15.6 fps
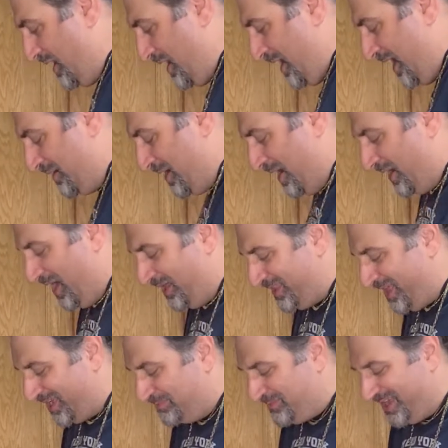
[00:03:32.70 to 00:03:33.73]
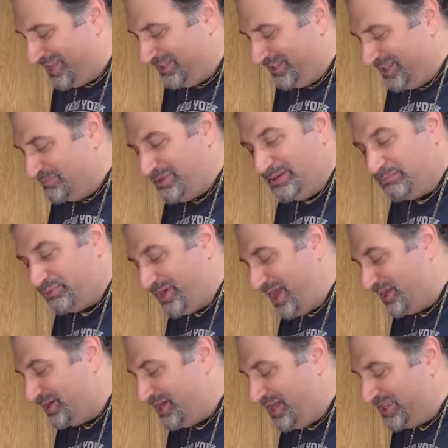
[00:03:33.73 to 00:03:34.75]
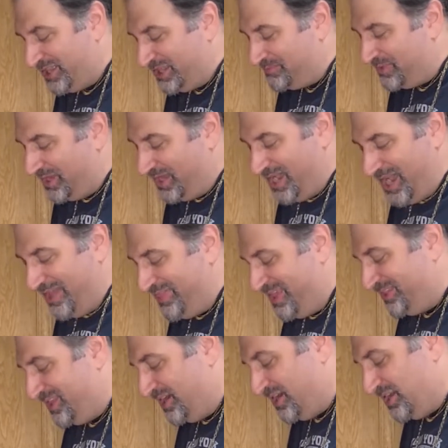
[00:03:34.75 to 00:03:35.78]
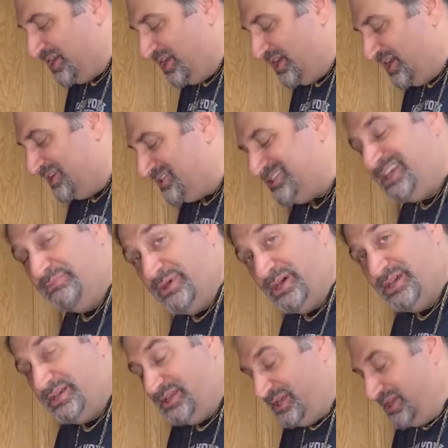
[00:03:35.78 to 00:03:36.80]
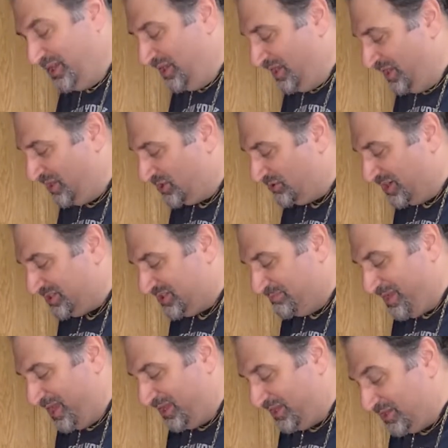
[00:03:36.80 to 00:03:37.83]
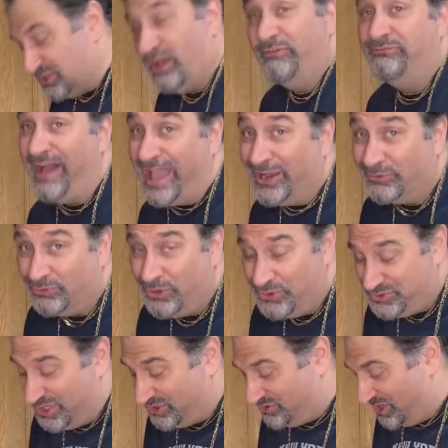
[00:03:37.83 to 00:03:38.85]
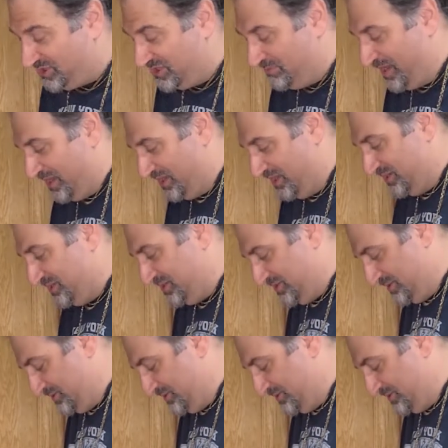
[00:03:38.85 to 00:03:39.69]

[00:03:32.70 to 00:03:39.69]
I like them to get a little bit of brown on them, and then they're going to simmer in crushed tomatoes, fire roasted crushed tomatoes.